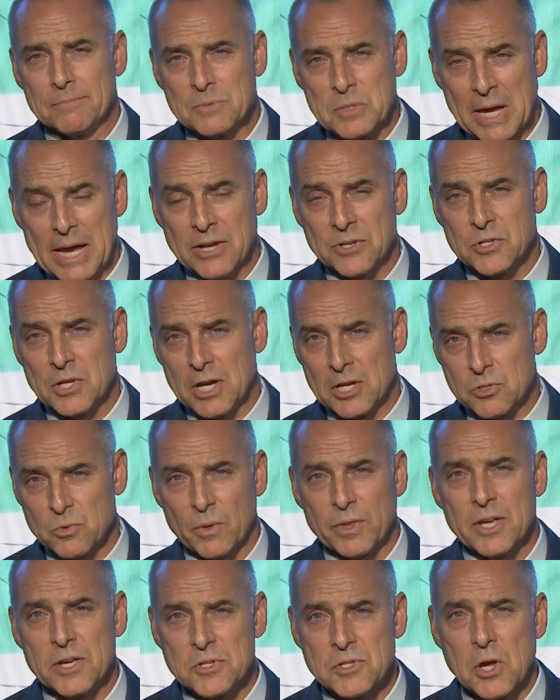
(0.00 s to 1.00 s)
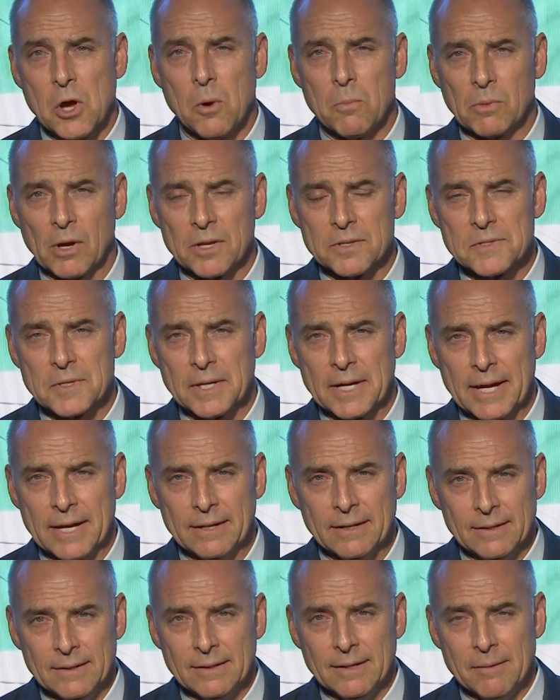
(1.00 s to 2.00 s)
Sanchez with his home run
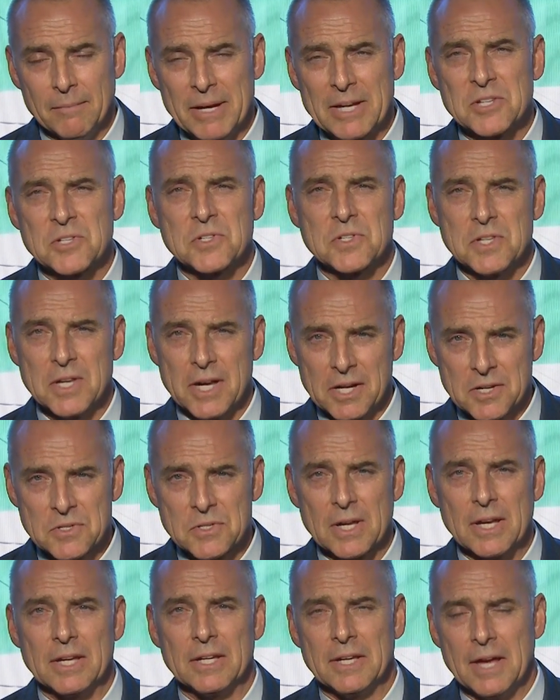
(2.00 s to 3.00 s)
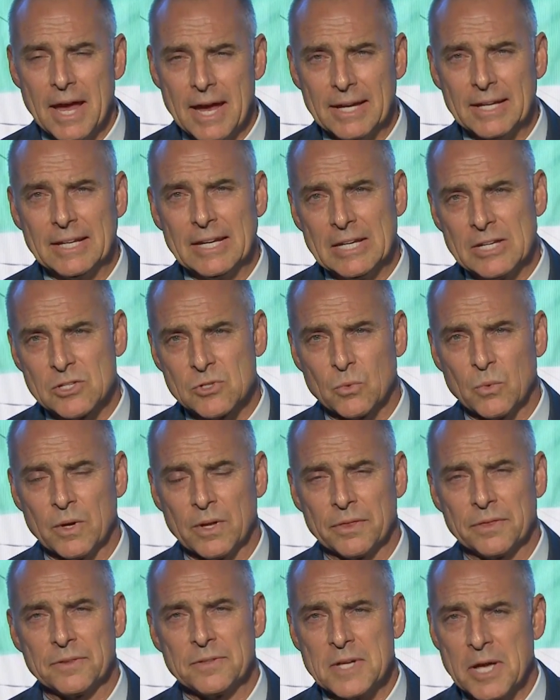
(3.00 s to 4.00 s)
today, that makes six Yankees
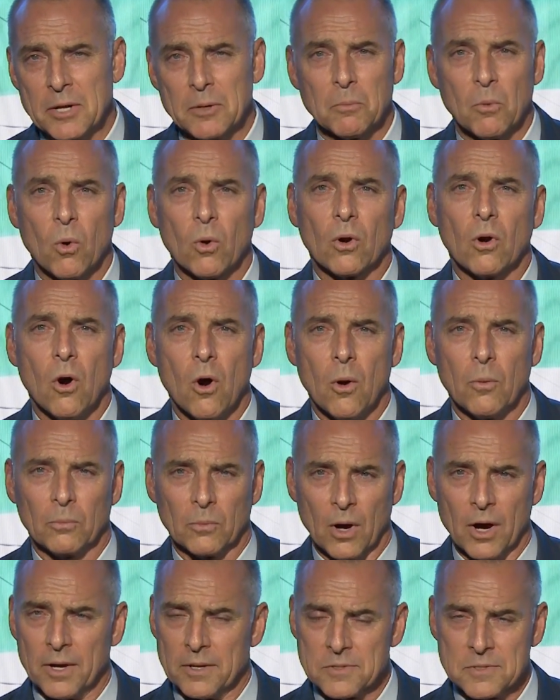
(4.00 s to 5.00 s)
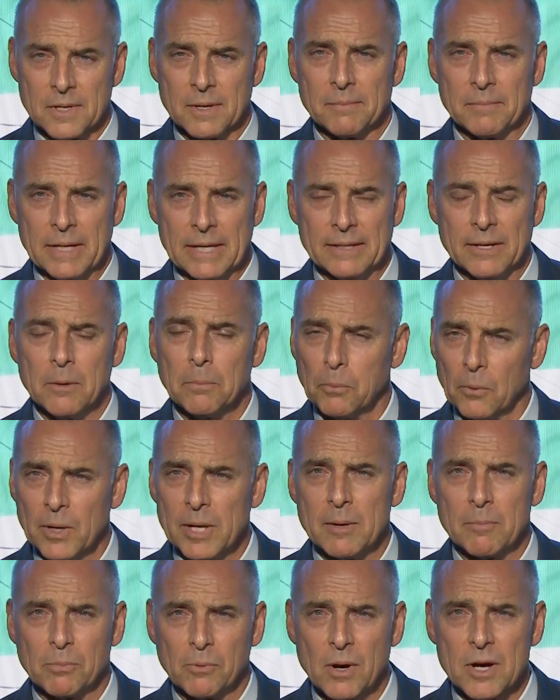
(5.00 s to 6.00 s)
with 10 or more home runs. I mean, they're a
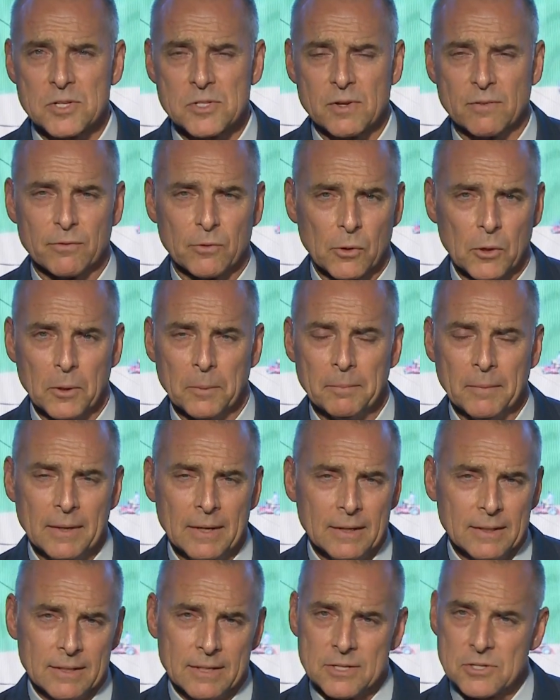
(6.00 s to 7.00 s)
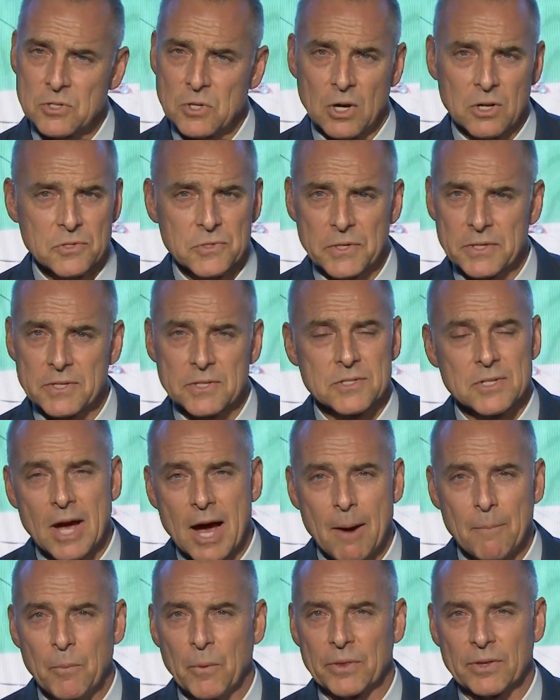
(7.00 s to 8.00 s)
pretty impressive group. It starts at the
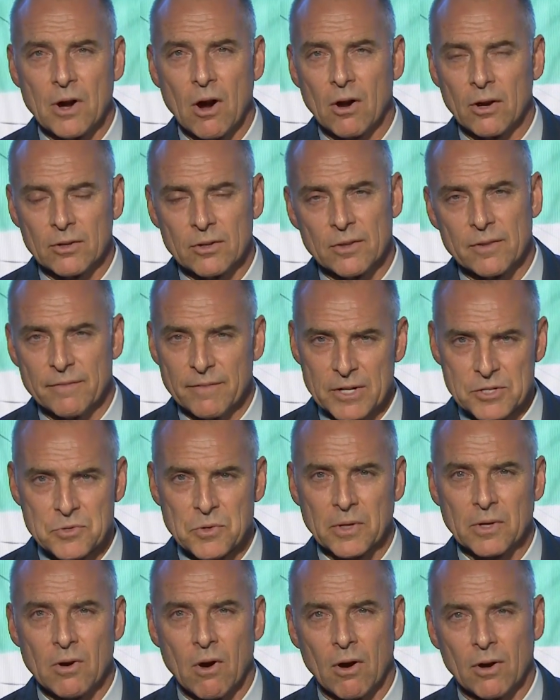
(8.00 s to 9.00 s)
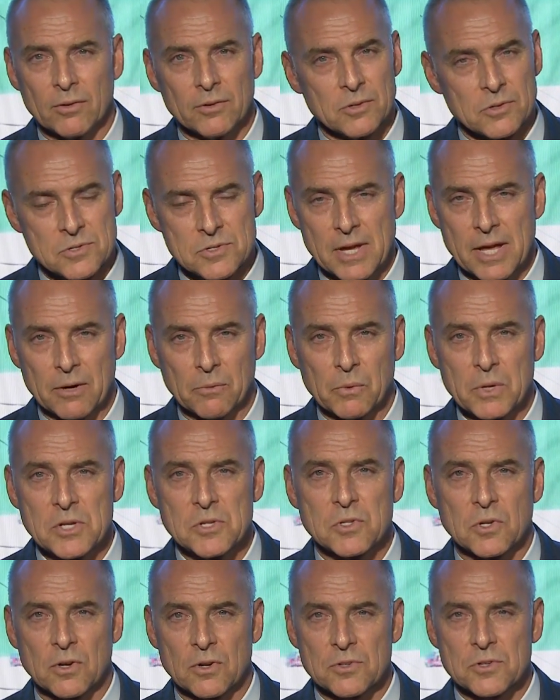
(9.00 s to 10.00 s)
top with Gardner. The veteran Gardner's had a
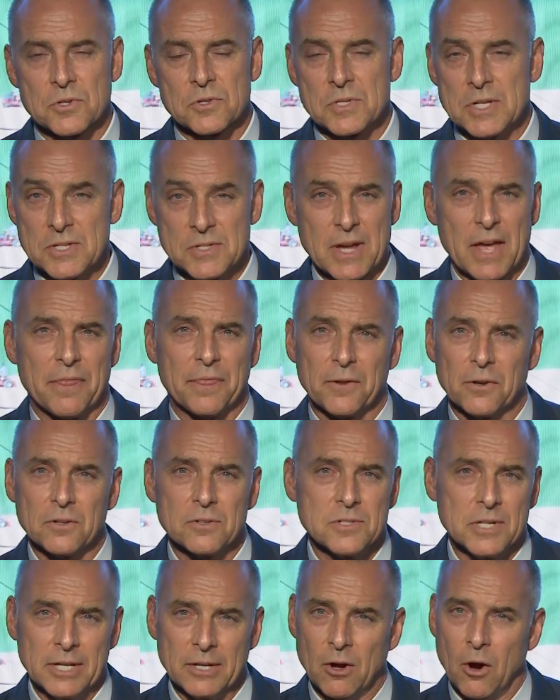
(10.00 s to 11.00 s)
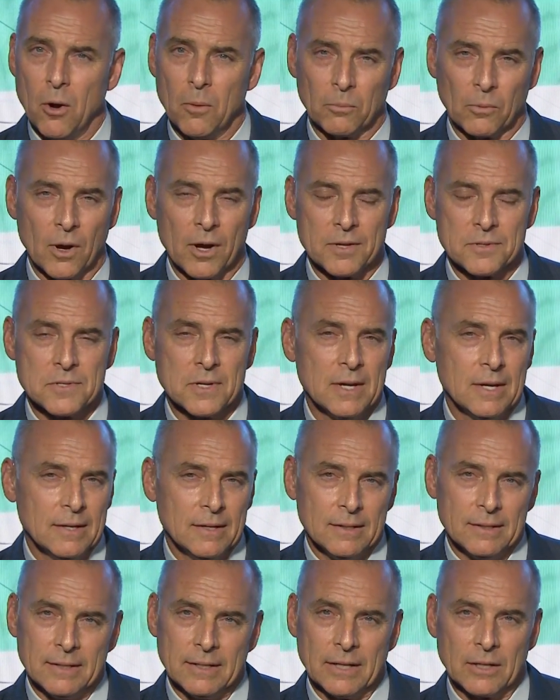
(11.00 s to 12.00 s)
resurgence. He's got 13 home runs.
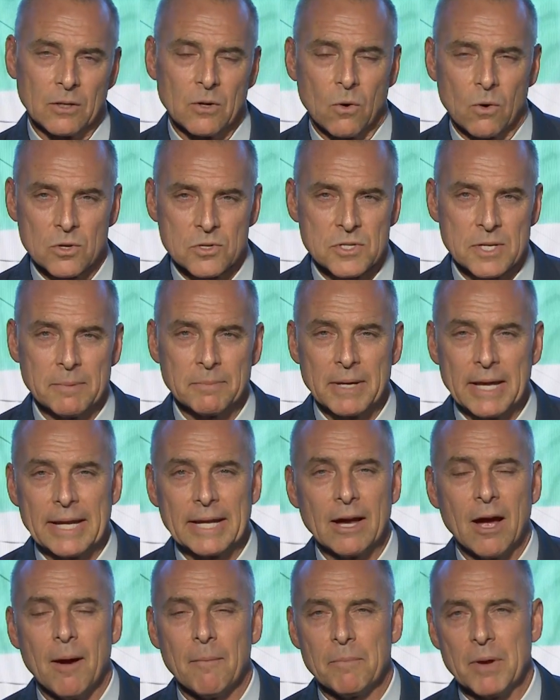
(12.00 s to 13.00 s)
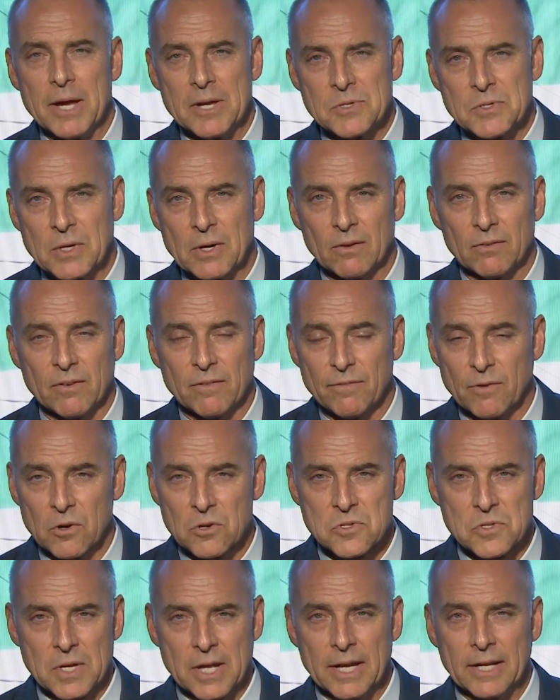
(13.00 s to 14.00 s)
And, of course, him getting on base there in the
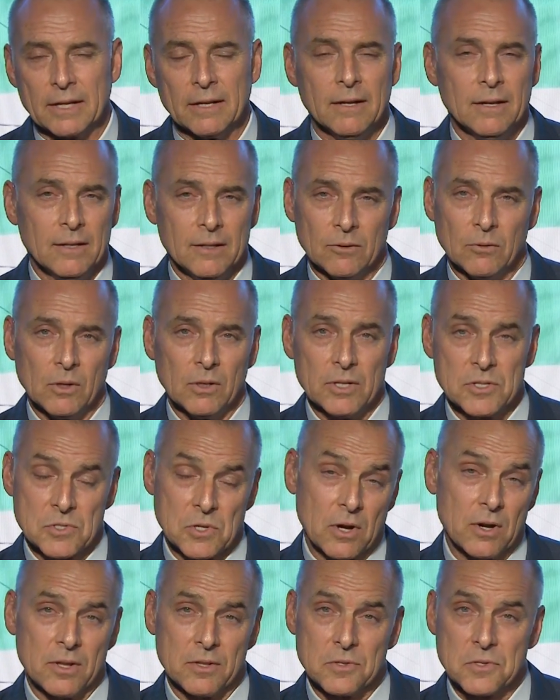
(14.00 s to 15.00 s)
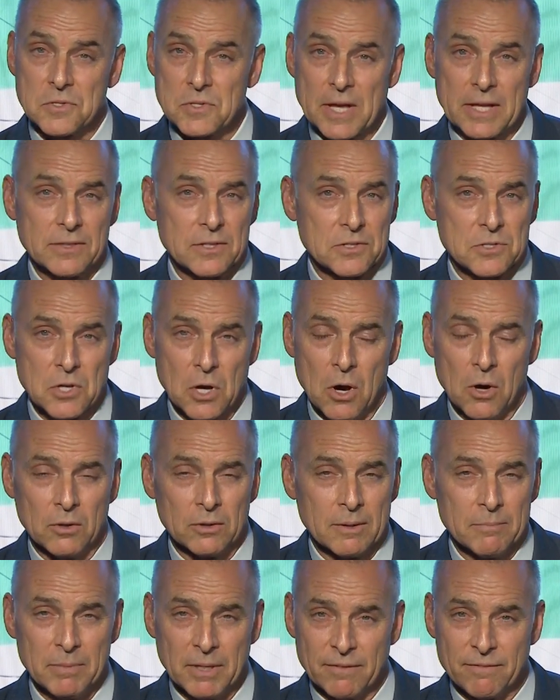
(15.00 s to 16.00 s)
first inning really started to set the
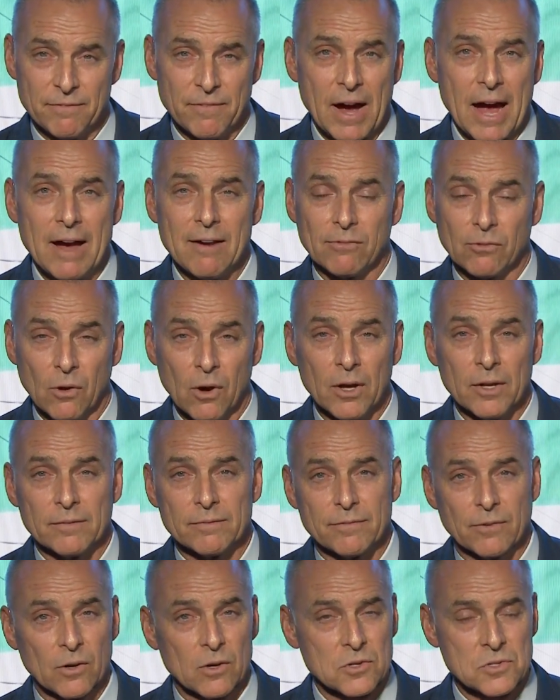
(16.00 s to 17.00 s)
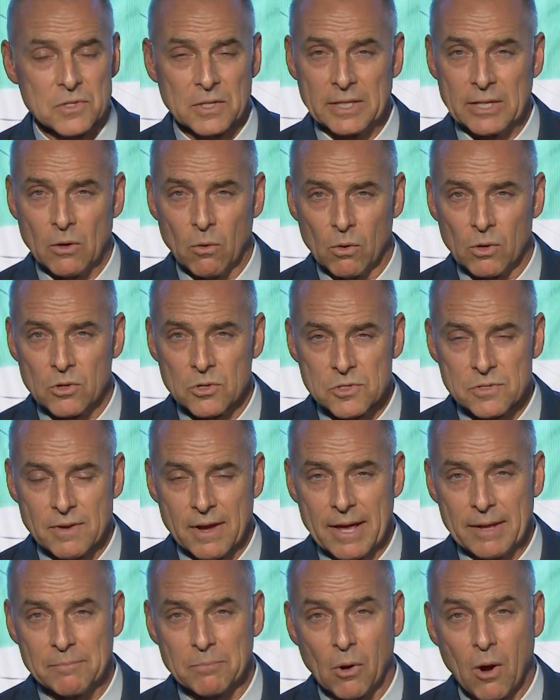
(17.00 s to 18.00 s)
tone. A big five-run first, and the Orioles
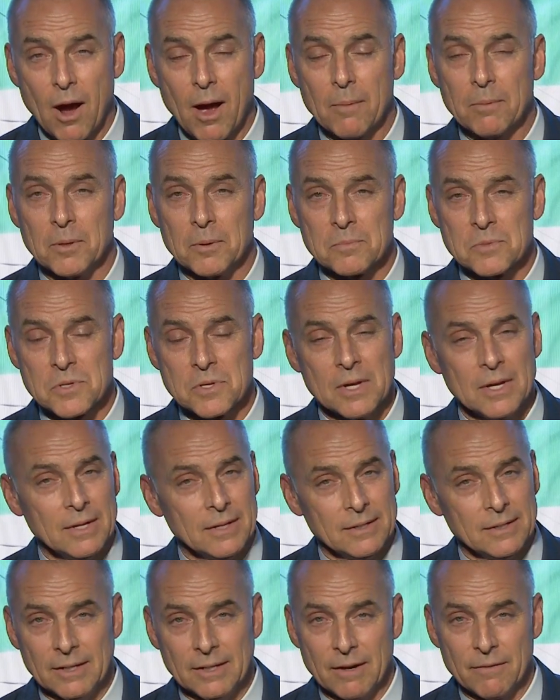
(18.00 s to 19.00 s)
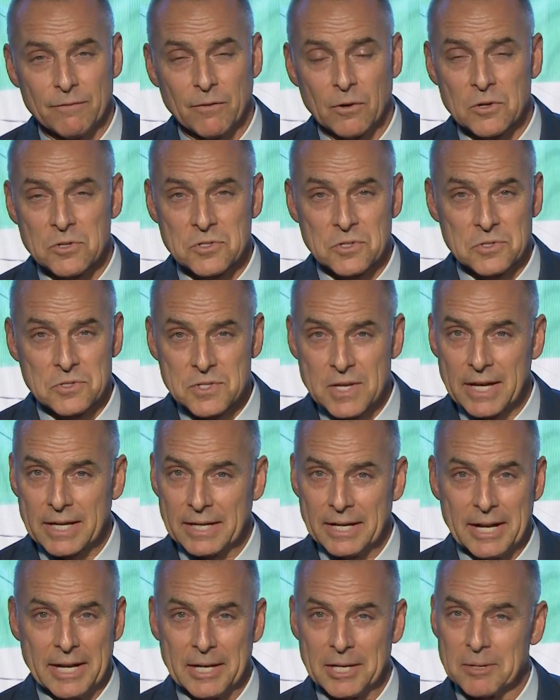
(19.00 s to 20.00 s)
have had problems first and
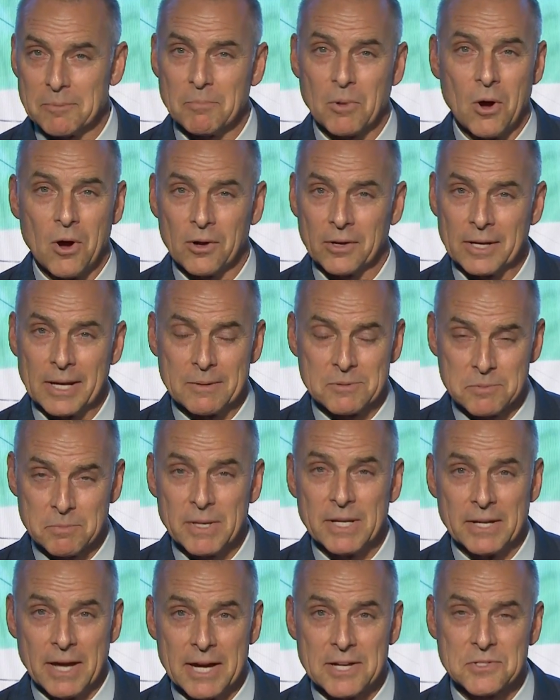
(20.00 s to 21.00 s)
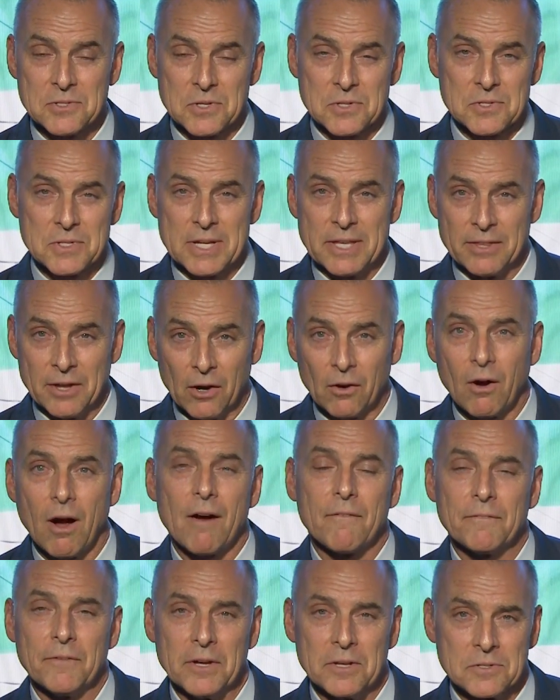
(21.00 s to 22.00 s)
second inning of ball games. It'd be nice to see their
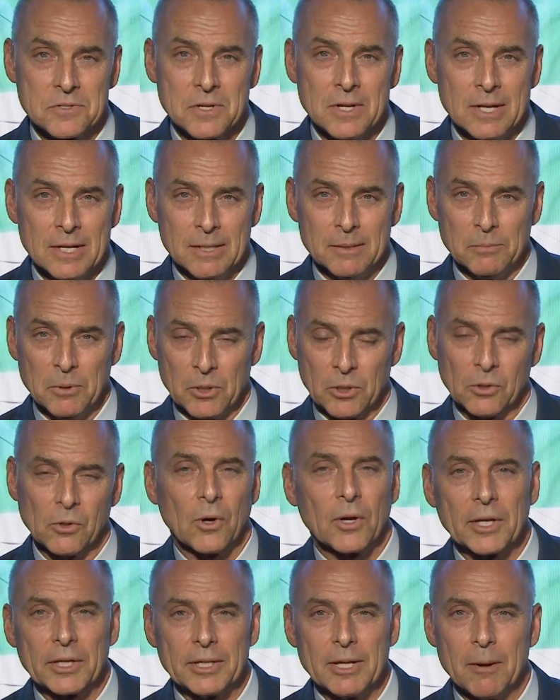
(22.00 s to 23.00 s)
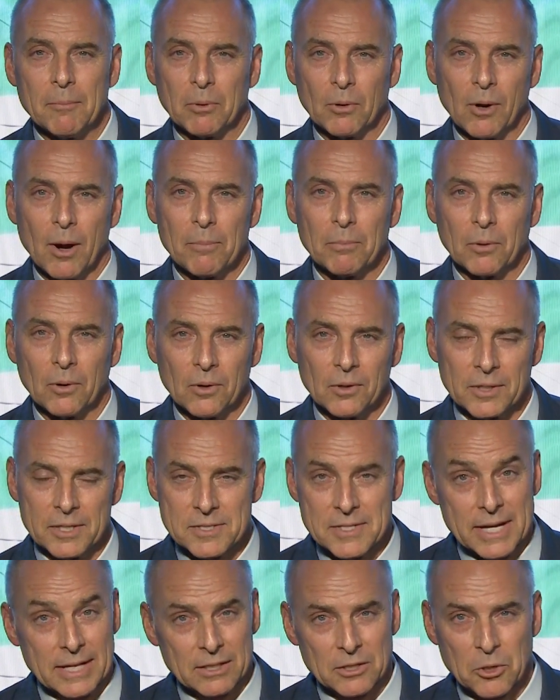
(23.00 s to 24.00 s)
offense put a crooked number up early,
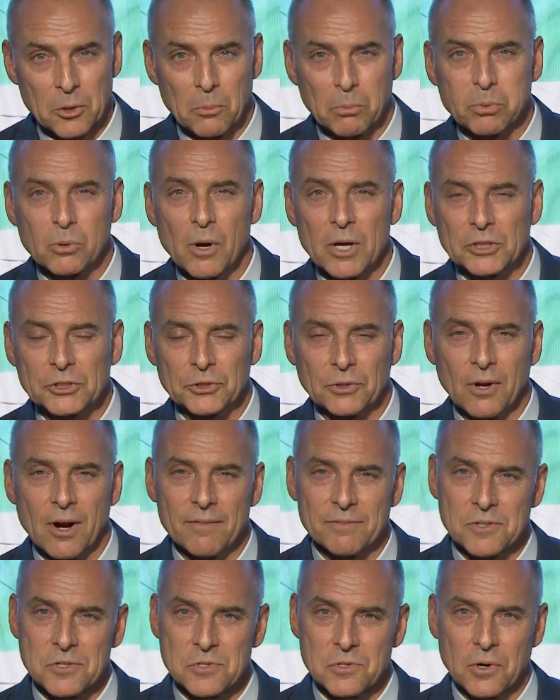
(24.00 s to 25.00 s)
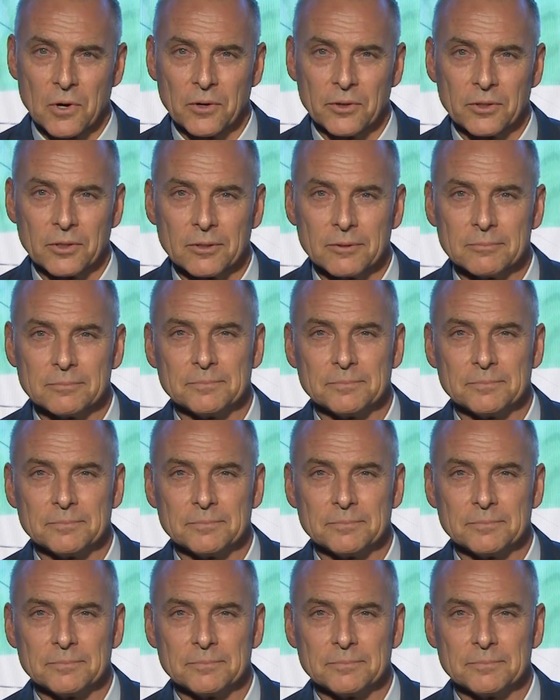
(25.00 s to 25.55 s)
take a little pressure off the starter.